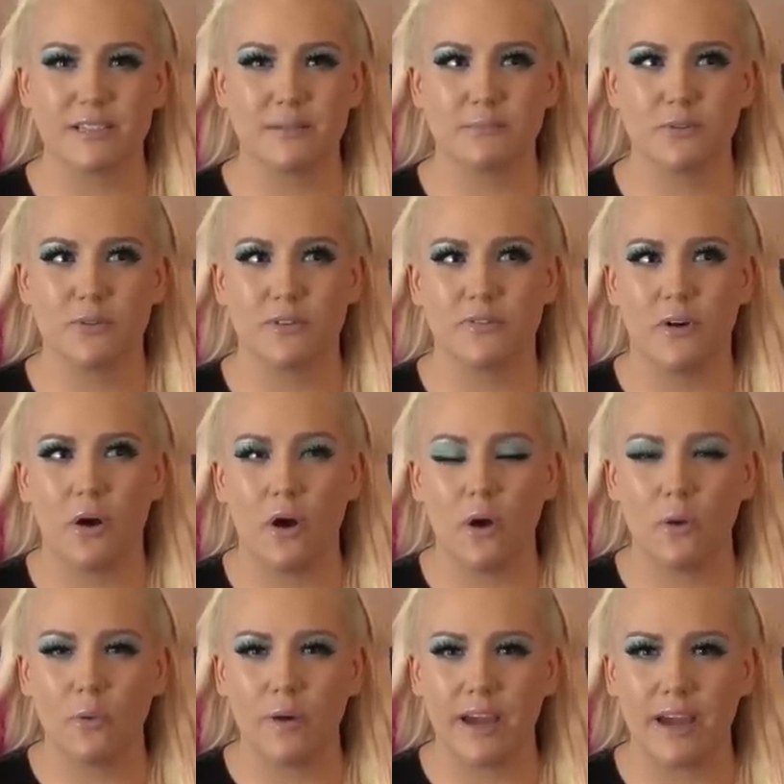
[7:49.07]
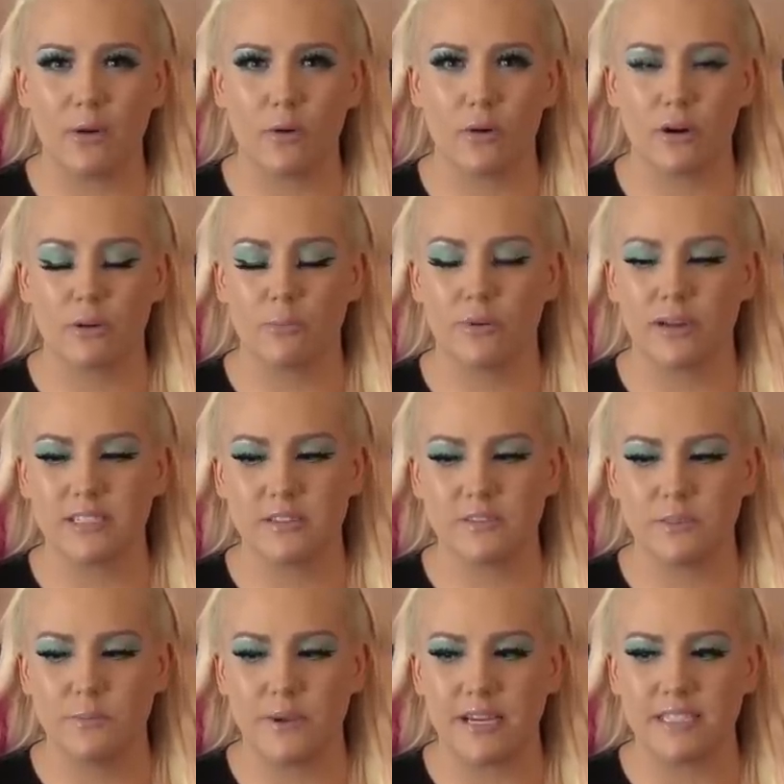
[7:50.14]
some sort of a hallway or an oppressive
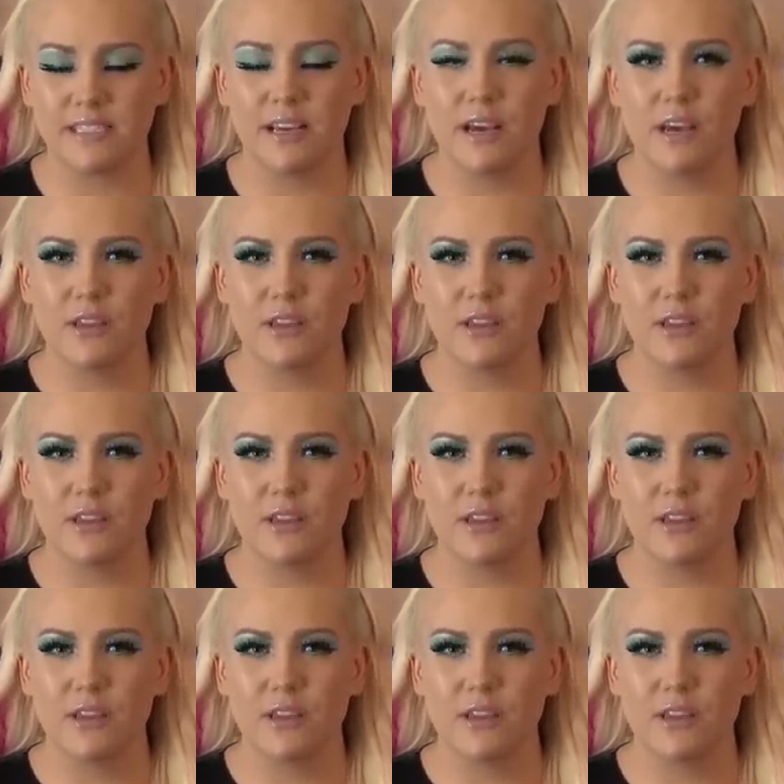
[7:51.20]
space,